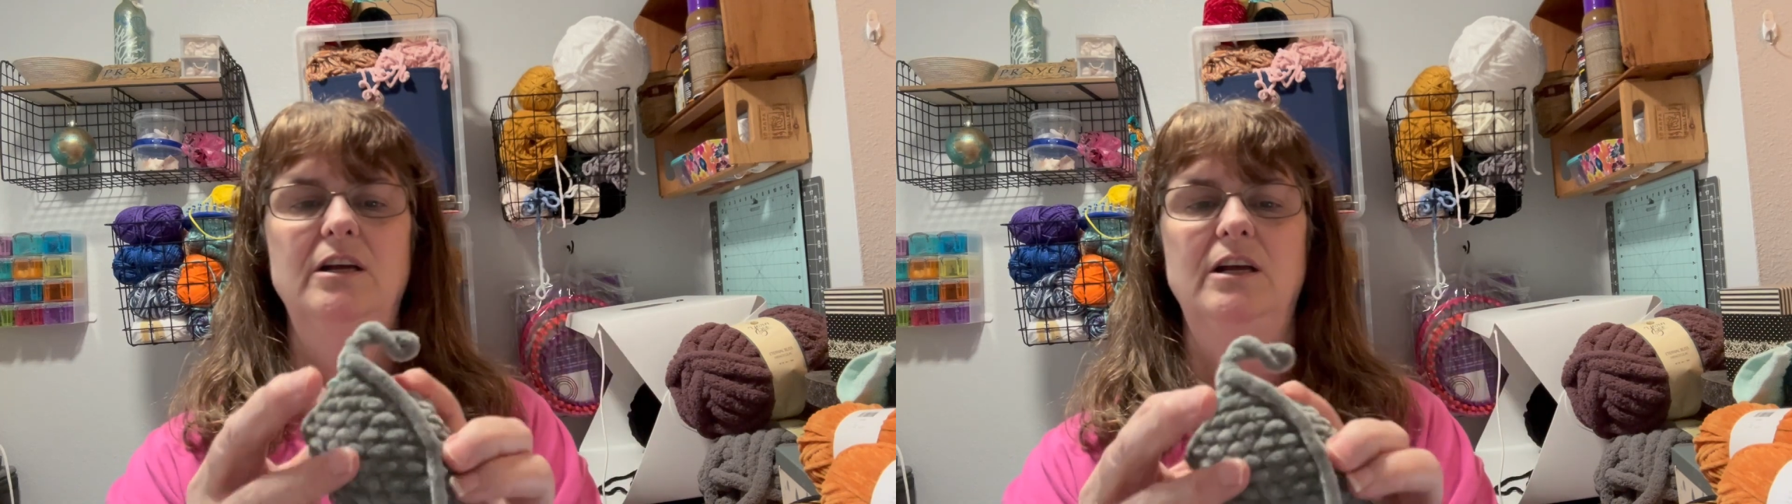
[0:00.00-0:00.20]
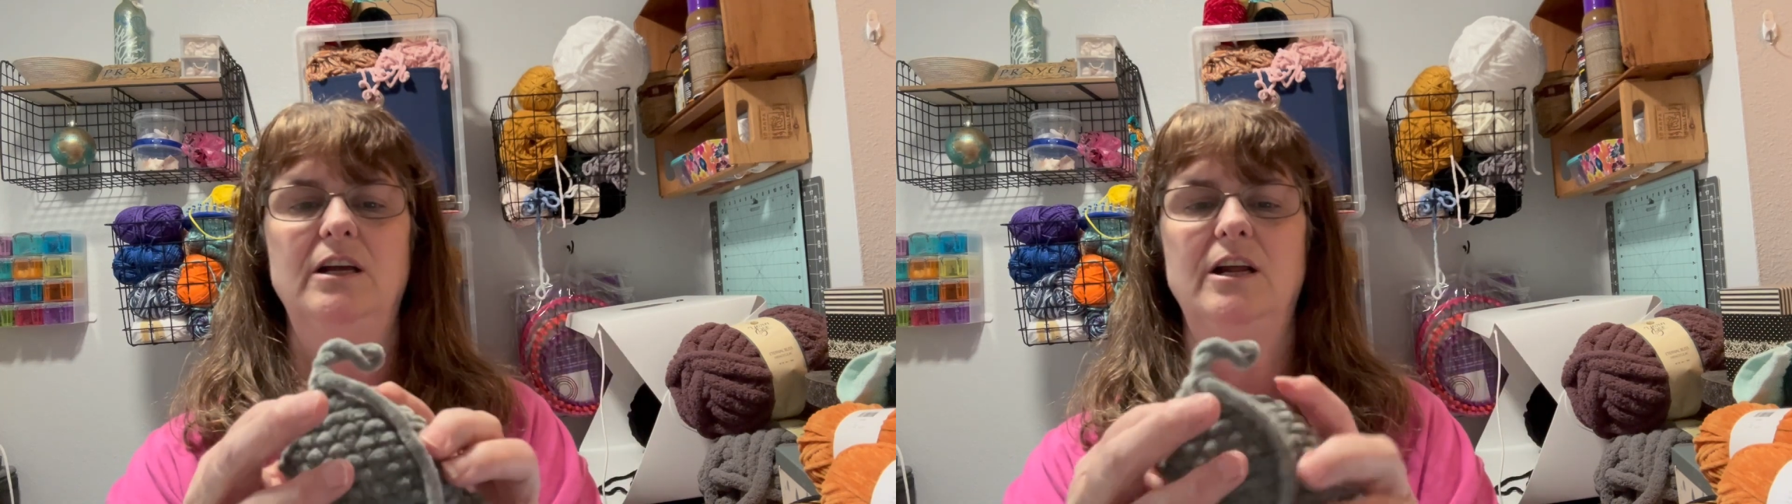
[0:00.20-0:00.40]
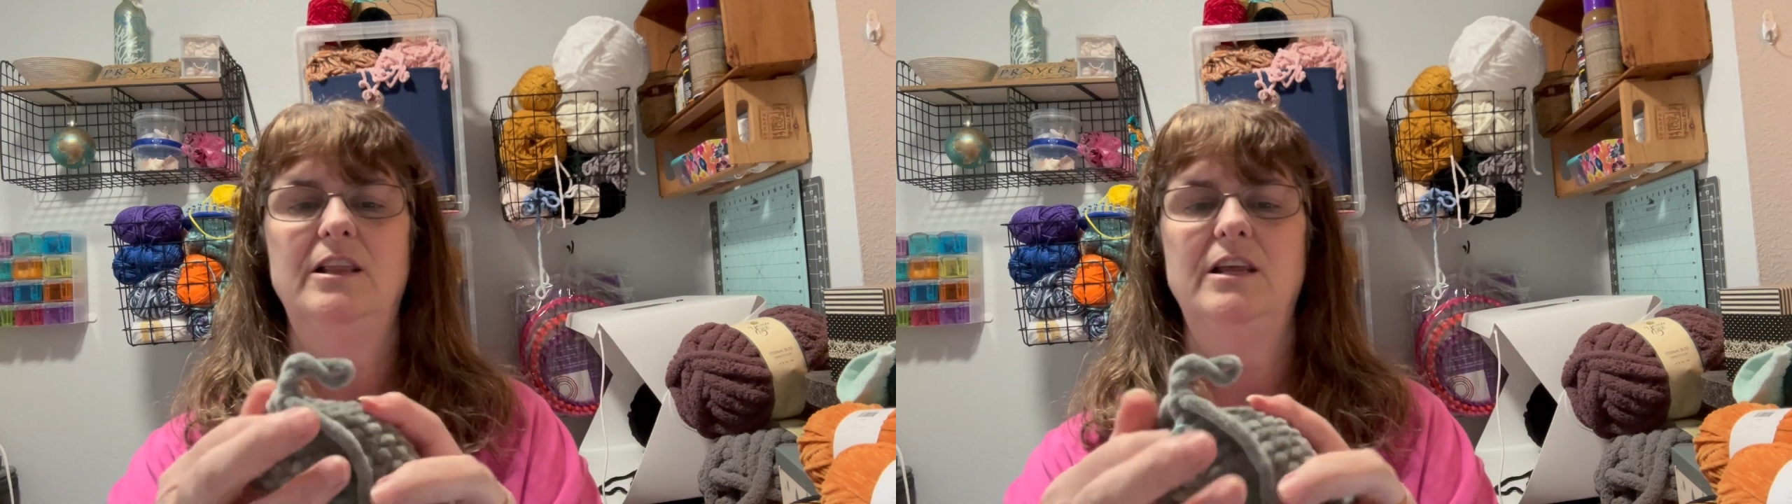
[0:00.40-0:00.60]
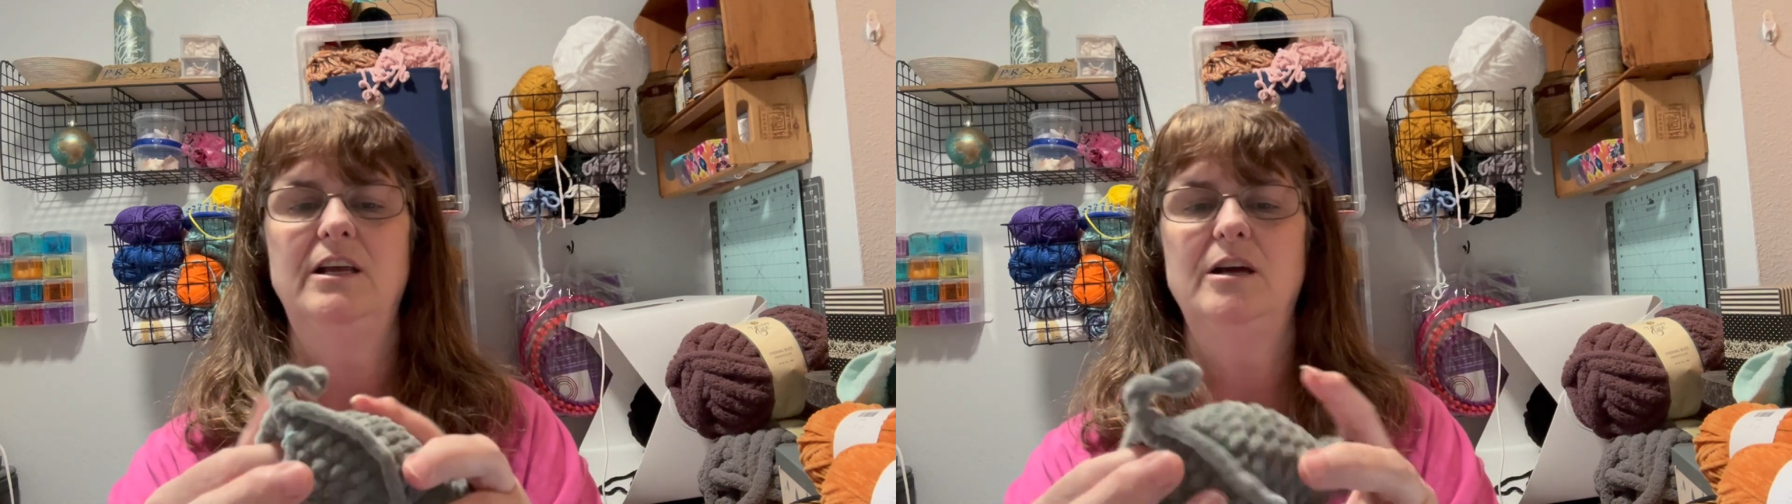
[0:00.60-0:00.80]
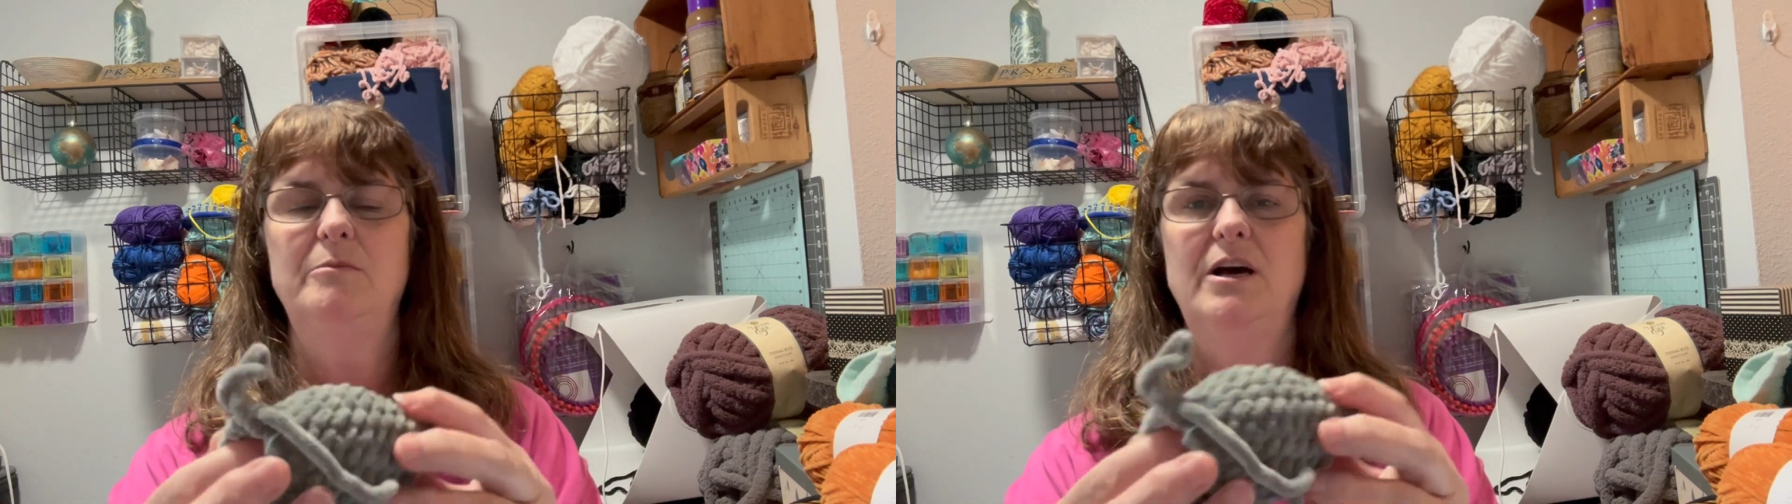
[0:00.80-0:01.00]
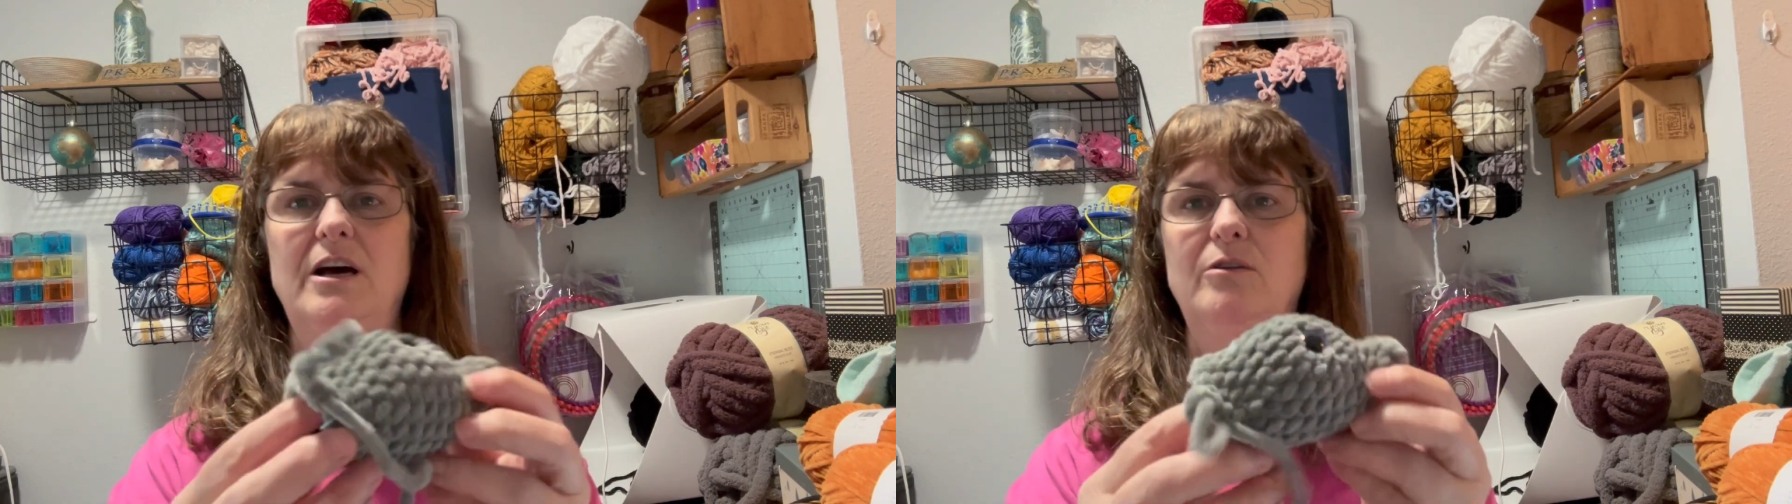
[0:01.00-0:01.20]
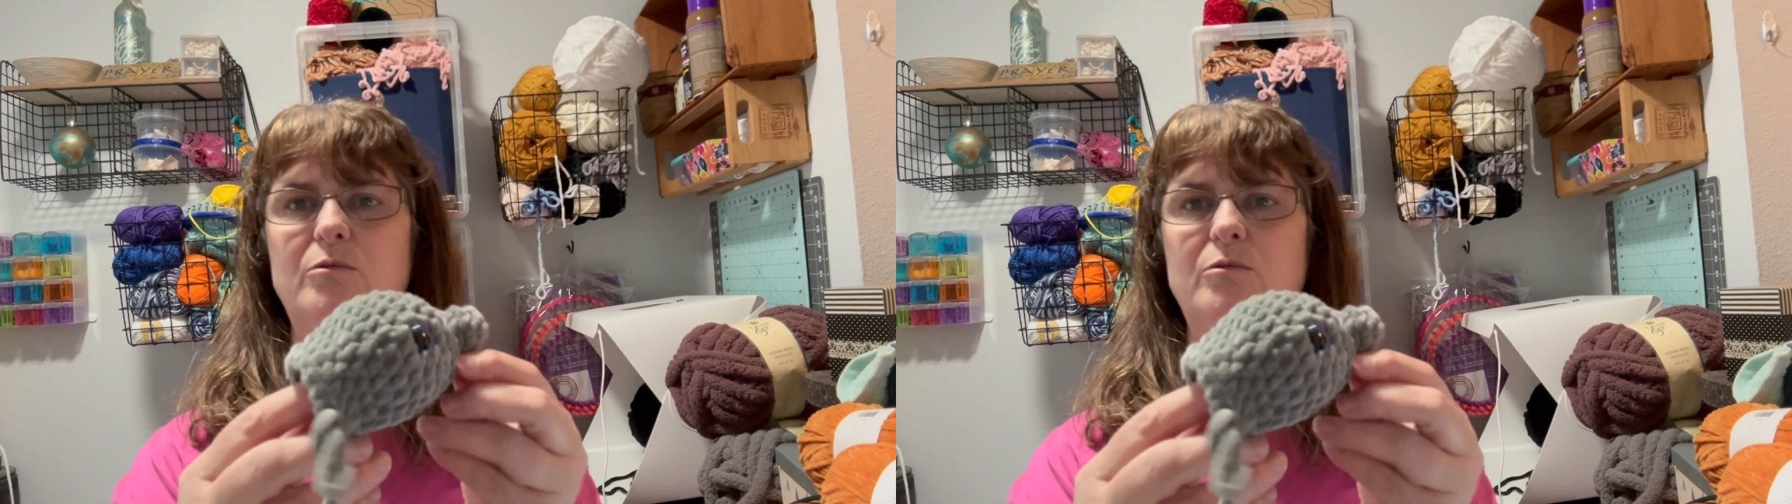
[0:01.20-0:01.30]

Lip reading: and I think I'm on